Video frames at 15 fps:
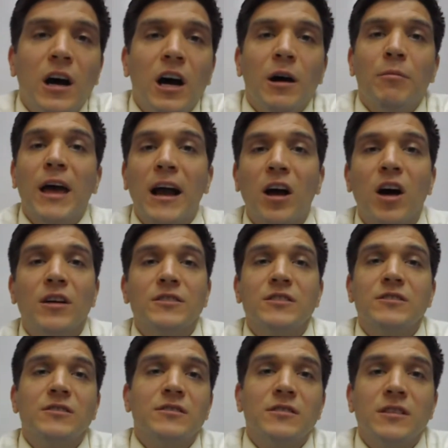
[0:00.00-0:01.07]
that
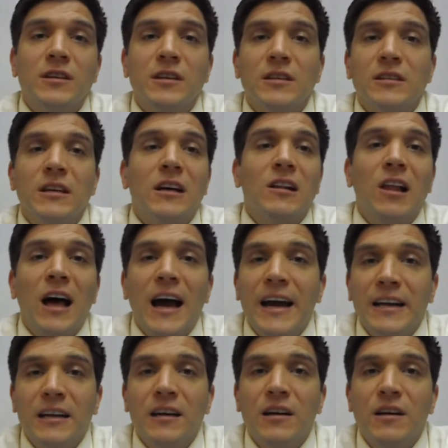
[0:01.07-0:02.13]
causes
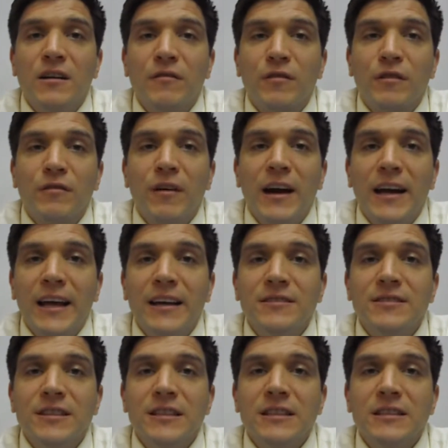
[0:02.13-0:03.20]
decline for
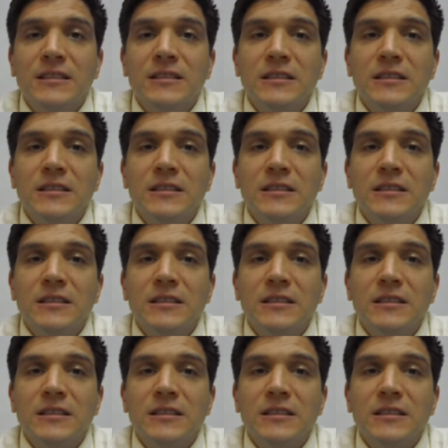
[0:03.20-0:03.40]
financing.